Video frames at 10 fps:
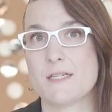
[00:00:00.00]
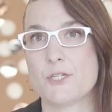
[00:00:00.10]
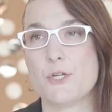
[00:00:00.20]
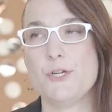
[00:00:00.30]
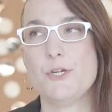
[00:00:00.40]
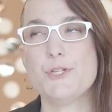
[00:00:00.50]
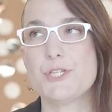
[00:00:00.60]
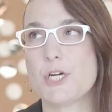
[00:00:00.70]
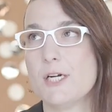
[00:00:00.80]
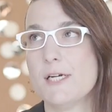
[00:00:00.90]
So you
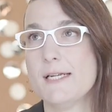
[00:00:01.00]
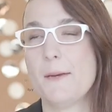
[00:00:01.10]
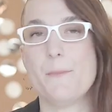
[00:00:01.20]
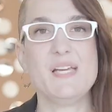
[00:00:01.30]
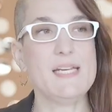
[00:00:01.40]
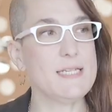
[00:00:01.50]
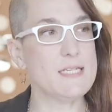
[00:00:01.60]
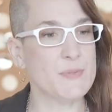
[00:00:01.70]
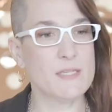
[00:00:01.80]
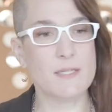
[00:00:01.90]
started
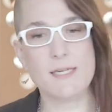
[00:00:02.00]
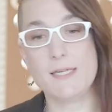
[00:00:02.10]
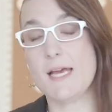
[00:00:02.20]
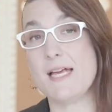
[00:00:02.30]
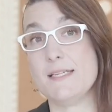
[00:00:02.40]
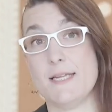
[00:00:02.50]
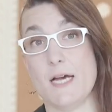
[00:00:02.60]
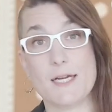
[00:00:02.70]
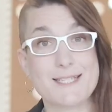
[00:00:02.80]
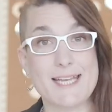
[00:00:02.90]
piecemealing and
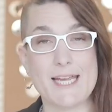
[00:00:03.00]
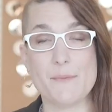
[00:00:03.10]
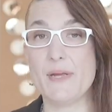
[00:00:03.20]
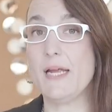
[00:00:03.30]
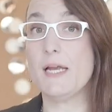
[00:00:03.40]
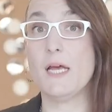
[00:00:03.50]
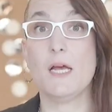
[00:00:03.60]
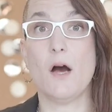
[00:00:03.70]
duct taping